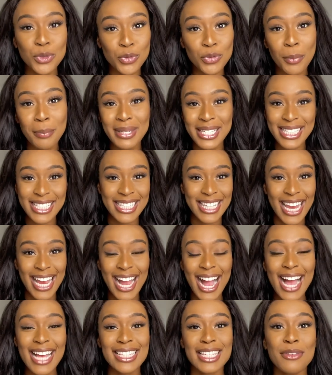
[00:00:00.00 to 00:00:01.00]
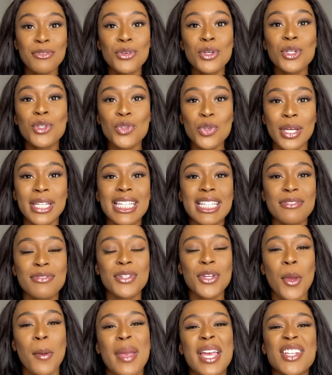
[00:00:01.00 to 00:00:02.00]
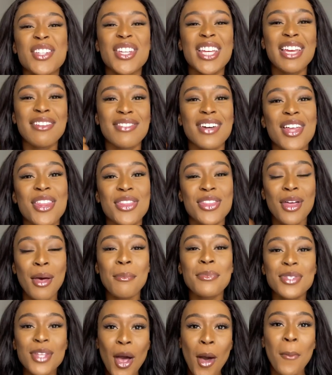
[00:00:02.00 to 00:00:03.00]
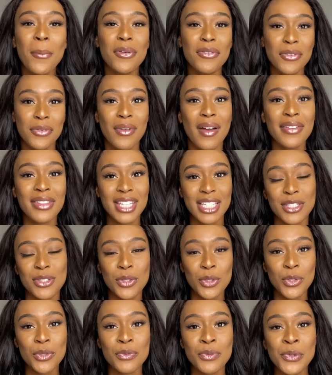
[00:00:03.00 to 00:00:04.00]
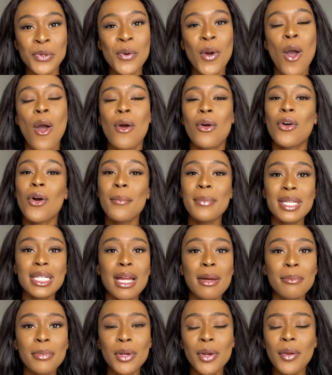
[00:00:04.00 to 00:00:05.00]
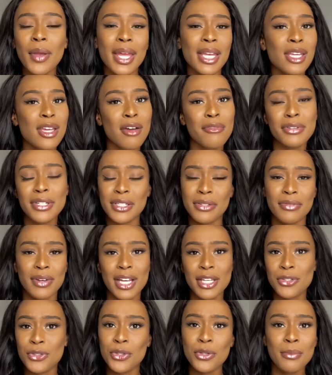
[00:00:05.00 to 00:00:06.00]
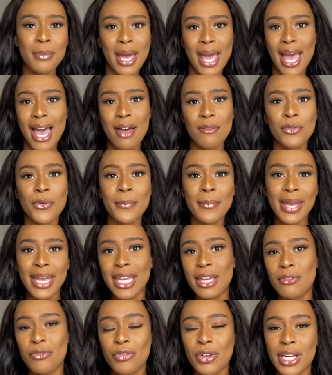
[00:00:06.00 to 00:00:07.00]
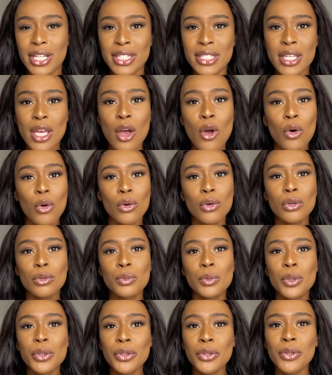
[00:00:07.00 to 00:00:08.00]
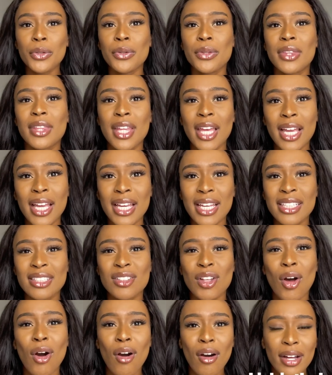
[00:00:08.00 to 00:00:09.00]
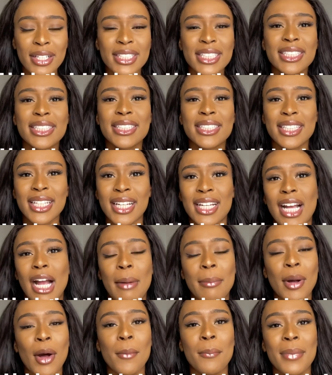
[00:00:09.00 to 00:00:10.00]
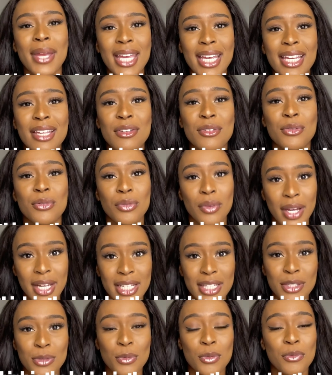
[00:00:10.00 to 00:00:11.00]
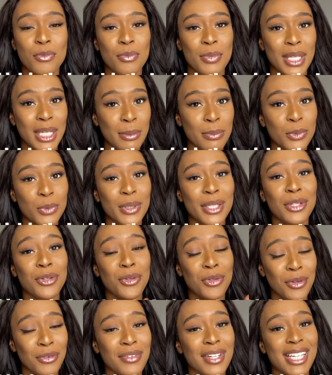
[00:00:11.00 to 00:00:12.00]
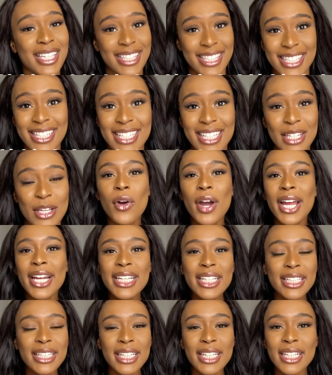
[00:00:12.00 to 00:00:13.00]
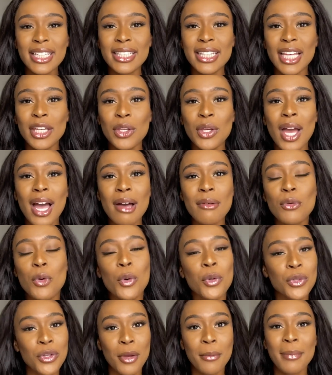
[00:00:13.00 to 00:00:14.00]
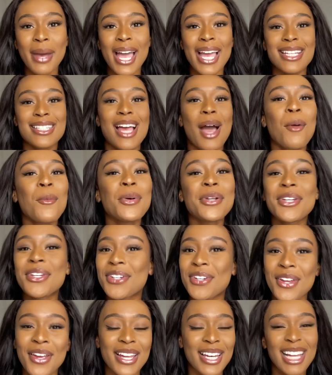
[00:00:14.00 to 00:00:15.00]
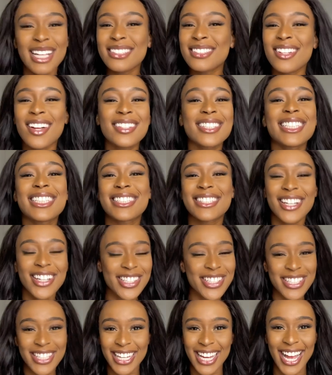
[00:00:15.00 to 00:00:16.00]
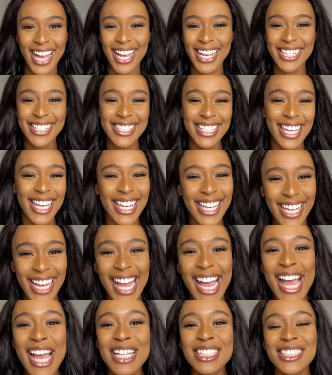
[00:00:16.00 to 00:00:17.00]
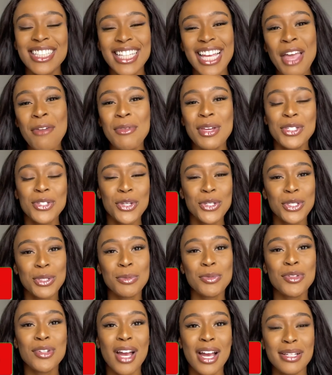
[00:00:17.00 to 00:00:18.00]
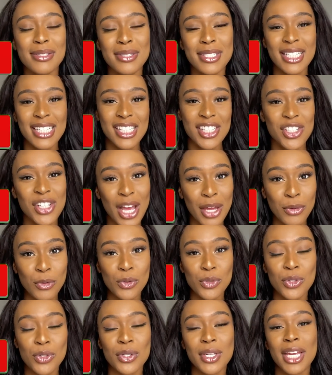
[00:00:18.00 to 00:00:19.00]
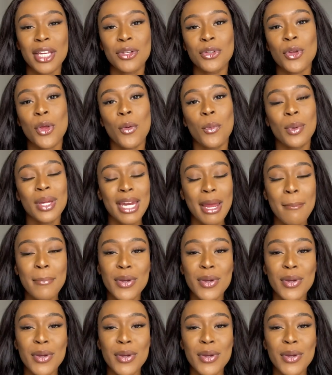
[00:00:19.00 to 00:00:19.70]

all from me today, guys. If you enjoyed this video, make sure you give it a thumbs up if you found this useful. Comment down below any other advice you might have for making friends, or what you think is the hardest thing about making friends with people in university, or anything that you have on your mind. I want to know. Let's start a discussion, guys. So yeah, make sure you subscribe to this channel so that you know when I'm